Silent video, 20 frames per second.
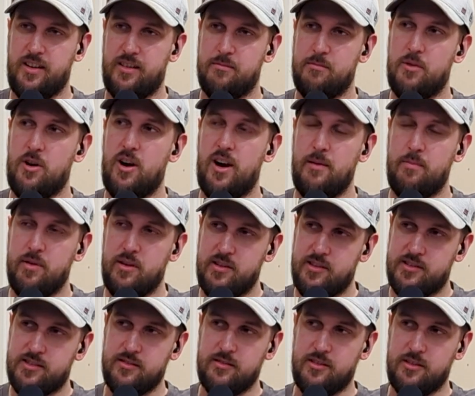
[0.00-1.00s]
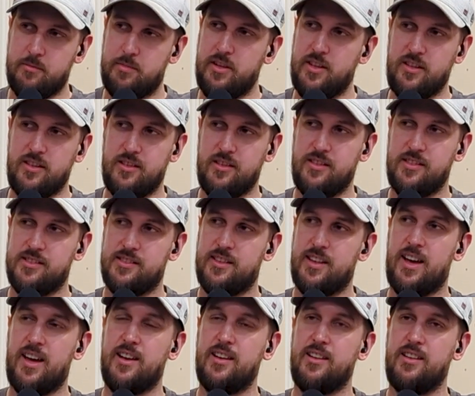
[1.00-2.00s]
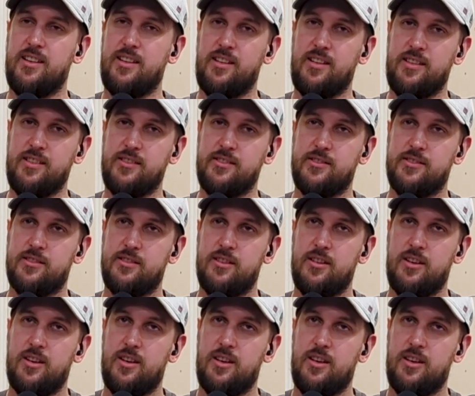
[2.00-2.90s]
My personal opinion is that it is